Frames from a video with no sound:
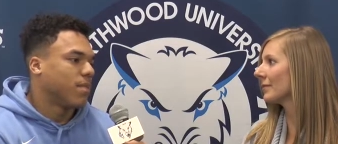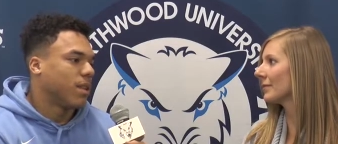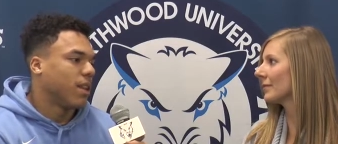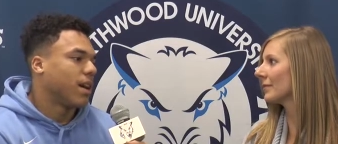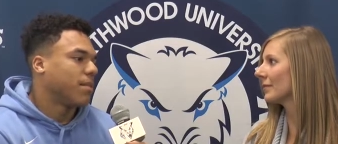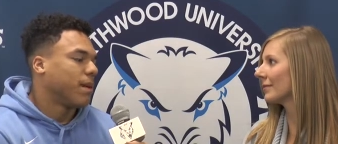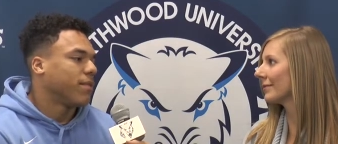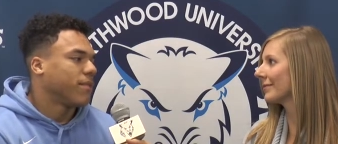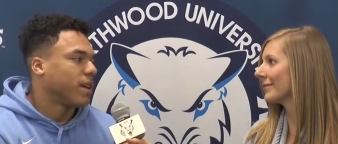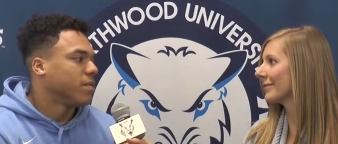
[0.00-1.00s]
Speaker 1: a lot of my
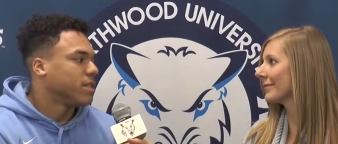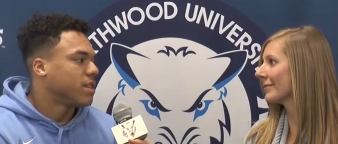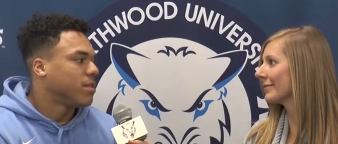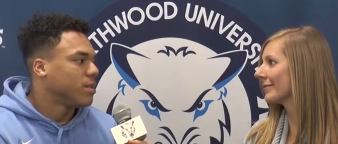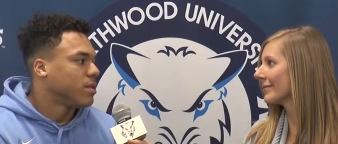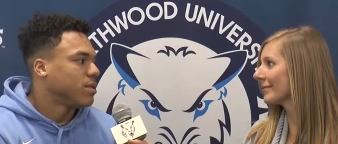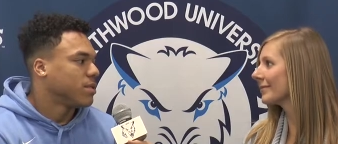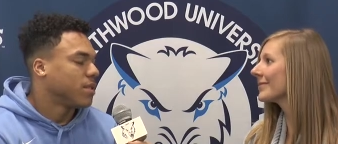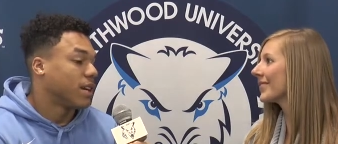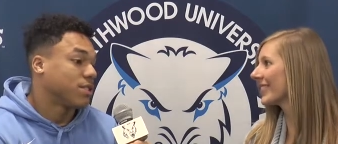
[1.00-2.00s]
family telling me
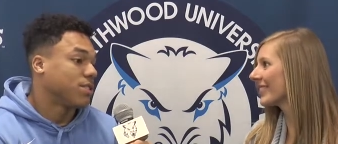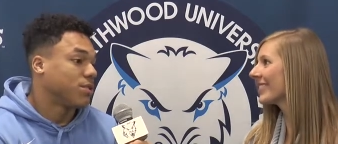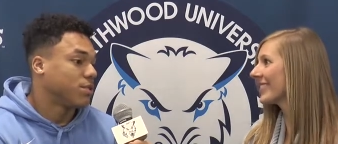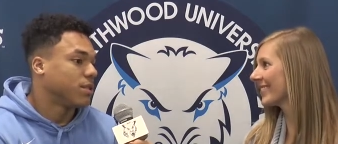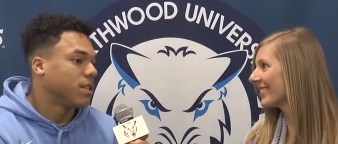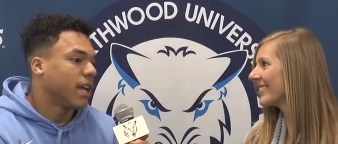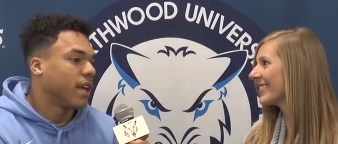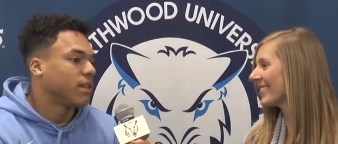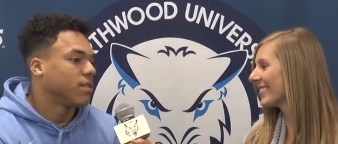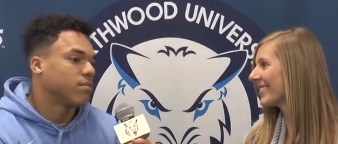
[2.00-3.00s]
I should do it,
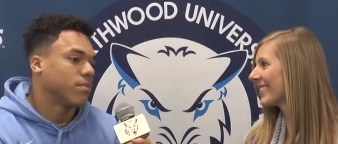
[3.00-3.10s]
and